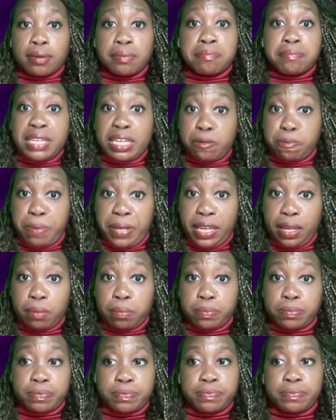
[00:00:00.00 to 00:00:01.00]
Meet
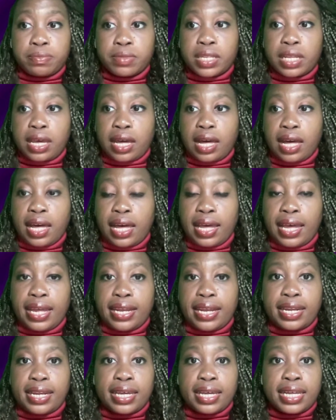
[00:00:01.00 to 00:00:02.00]
Pip,
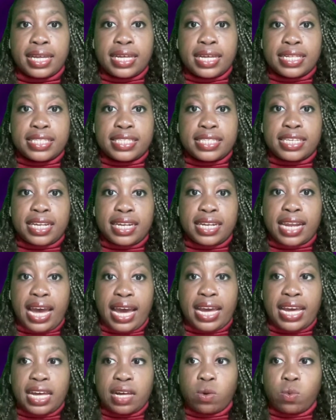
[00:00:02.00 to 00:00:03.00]
and
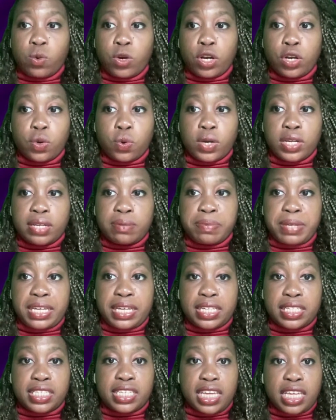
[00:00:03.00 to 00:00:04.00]
tonight we're going to be
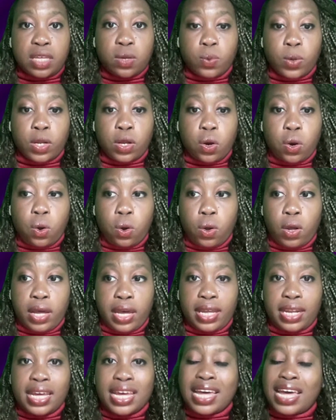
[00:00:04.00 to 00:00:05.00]
continuing
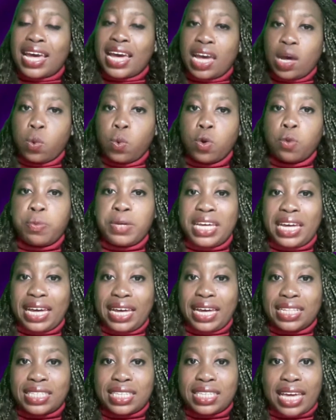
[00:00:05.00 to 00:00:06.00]
on, and we'll be
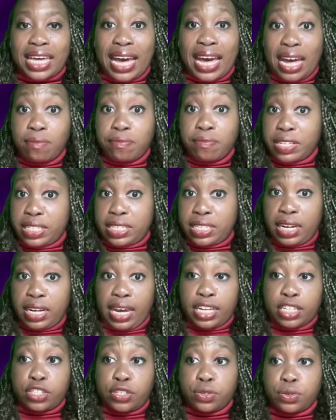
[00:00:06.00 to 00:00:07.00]
in Canva
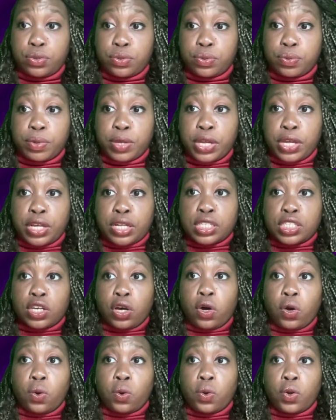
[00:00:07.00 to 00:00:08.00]
tonight too.
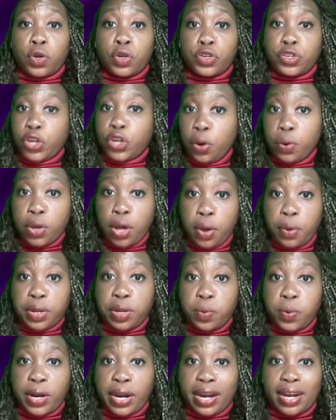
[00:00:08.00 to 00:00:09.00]
So don't go
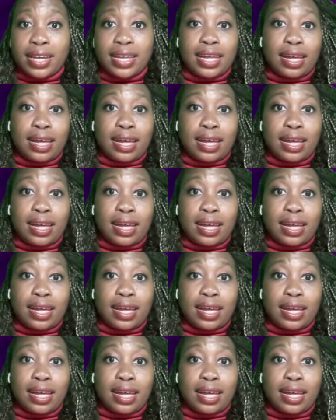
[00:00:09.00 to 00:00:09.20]
anywhere.